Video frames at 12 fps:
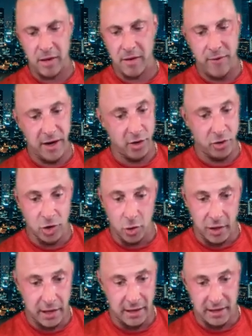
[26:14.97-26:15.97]
If we can
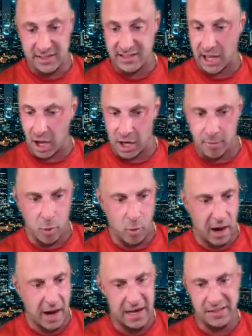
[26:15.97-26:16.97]
do it, it's soluble
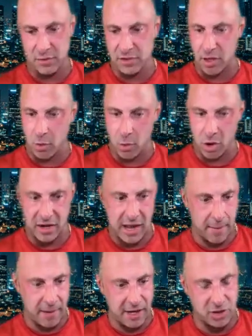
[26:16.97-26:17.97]
wise, it was going to work
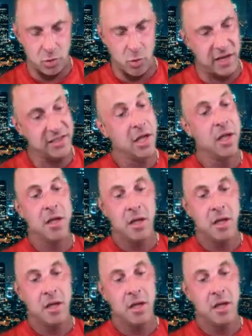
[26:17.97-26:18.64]
combination wise.